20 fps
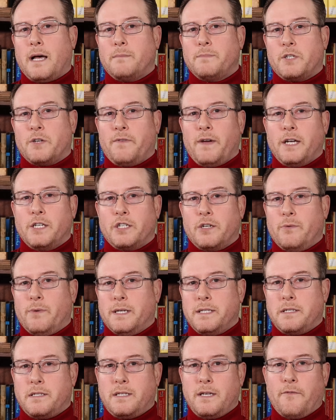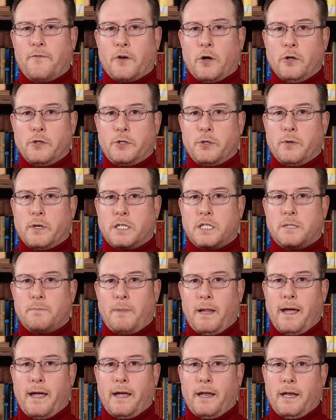observation was difficult to
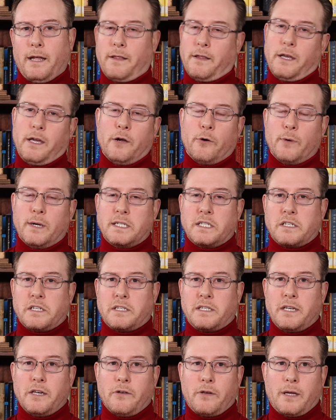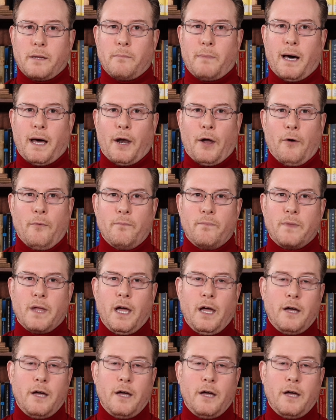explain in the Aristotelian model.